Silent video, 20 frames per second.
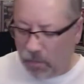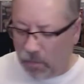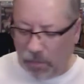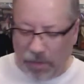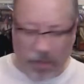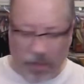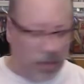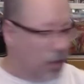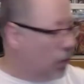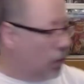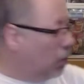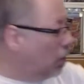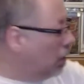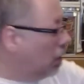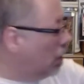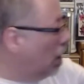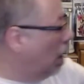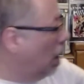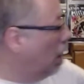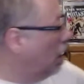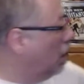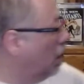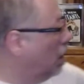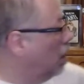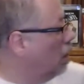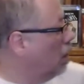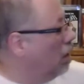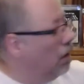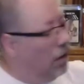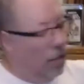one is cool.
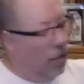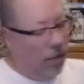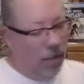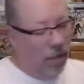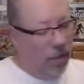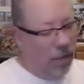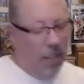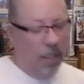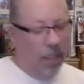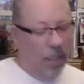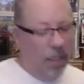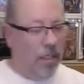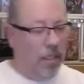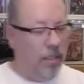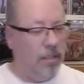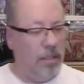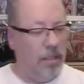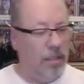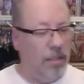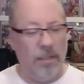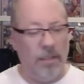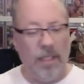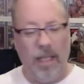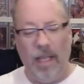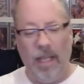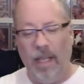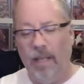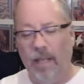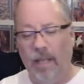This is a